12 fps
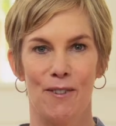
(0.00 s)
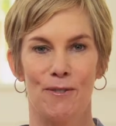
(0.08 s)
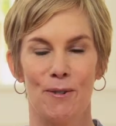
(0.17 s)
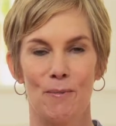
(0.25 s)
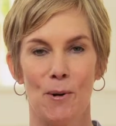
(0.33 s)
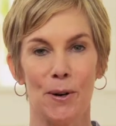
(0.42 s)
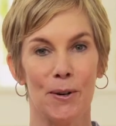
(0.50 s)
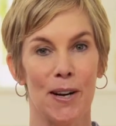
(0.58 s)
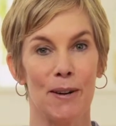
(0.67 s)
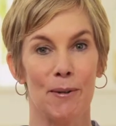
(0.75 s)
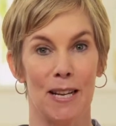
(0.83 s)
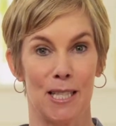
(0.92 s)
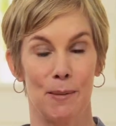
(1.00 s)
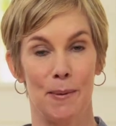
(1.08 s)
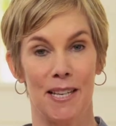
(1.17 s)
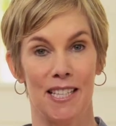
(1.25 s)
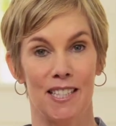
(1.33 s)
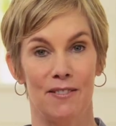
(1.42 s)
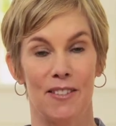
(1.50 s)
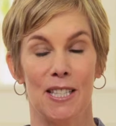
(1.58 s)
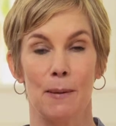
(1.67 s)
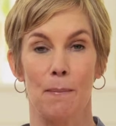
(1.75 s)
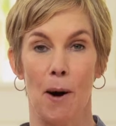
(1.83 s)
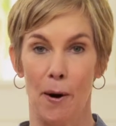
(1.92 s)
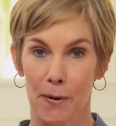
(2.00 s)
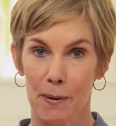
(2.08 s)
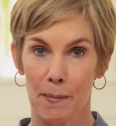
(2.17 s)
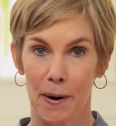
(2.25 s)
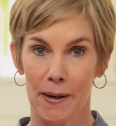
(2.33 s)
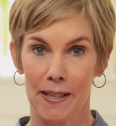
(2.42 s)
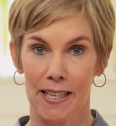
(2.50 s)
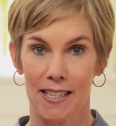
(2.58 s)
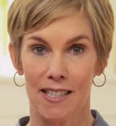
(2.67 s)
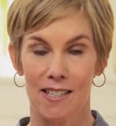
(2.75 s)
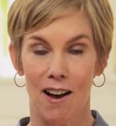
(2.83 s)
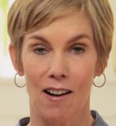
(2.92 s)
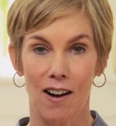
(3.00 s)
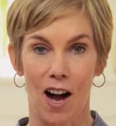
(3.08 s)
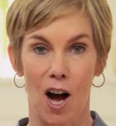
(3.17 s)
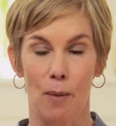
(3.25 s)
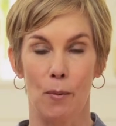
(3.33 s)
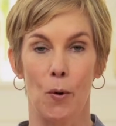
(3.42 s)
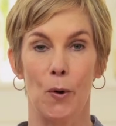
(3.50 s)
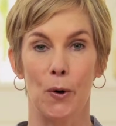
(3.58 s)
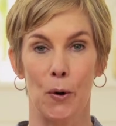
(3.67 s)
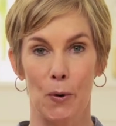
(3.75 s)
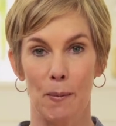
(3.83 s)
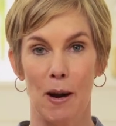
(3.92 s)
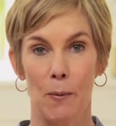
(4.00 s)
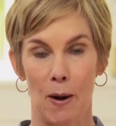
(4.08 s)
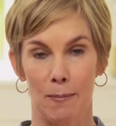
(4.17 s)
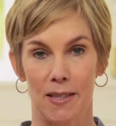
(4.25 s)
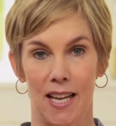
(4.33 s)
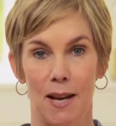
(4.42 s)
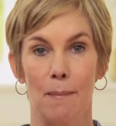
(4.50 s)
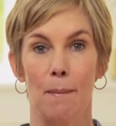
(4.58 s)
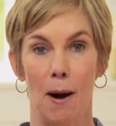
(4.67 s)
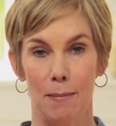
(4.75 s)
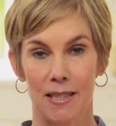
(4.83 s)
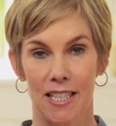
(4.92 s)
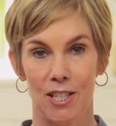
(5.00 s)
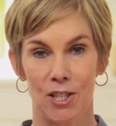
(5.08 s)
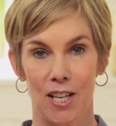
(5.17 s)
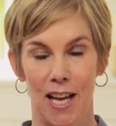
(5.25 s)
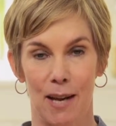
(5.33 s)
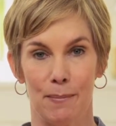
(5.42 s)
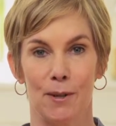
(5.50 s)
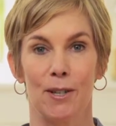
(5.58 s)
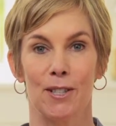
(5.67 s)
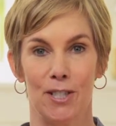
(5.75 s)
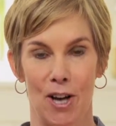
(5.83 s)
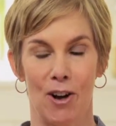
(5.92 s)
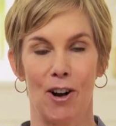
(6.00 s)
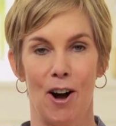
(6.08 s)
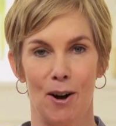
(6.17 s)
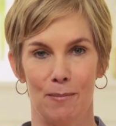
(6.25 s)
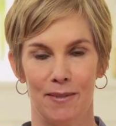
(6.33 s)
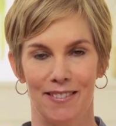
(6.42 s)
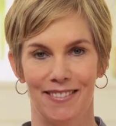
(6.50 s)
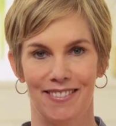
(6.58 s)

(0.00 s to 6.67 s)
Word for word: For more great recipes, visit PotteryBarnKids.com or go to my website, momskitchenhandbook.com.